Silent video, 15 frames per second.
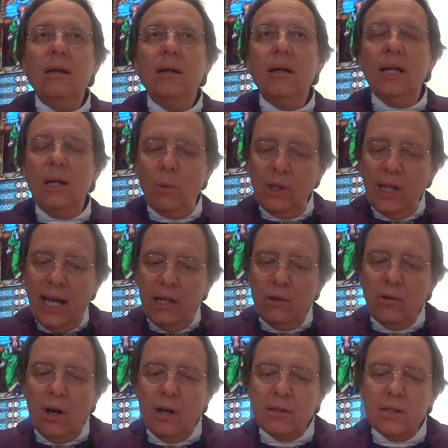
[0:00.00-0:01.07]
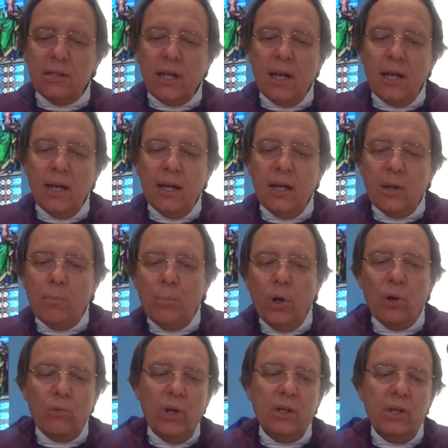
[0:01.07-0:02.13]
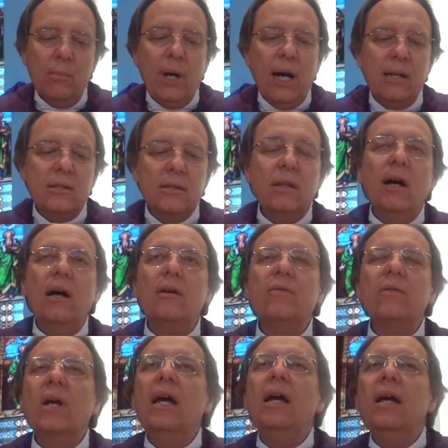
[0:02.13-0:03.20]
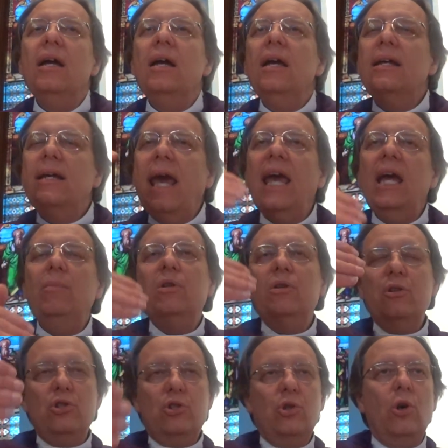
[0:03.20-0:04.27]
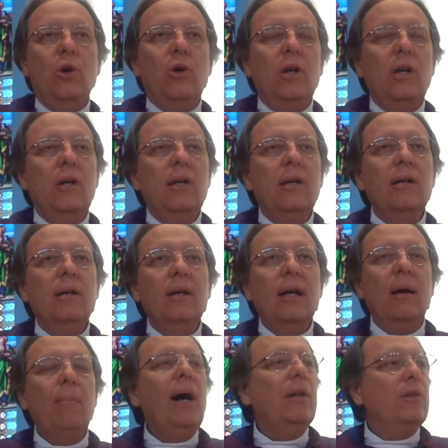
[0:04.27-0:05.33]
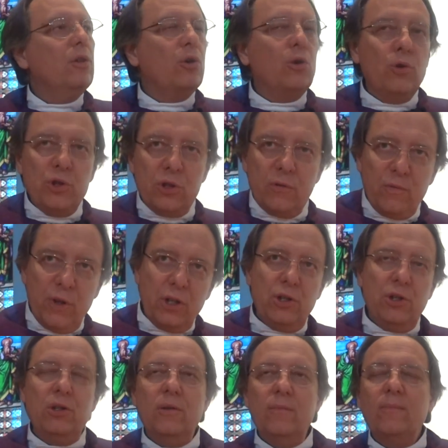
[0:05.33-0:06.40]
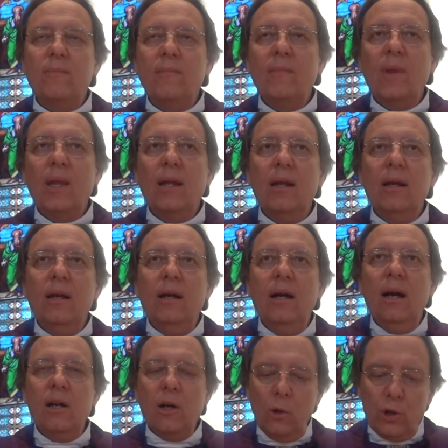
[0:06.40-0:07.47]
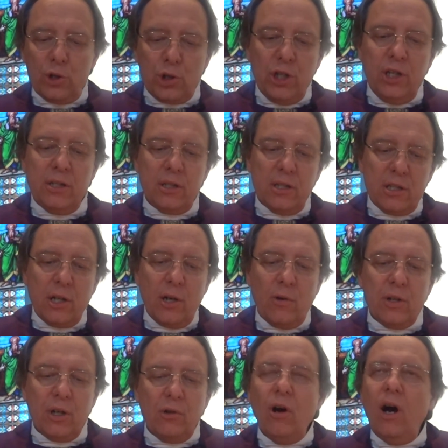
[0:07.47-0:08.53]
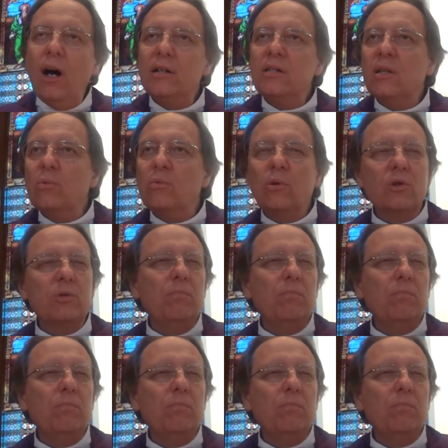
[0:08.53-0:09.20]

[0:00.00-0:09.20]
He will later on say in a book written about his life, he came to the story about the crucifixion. And our Lord Jesus, there on the cross, and those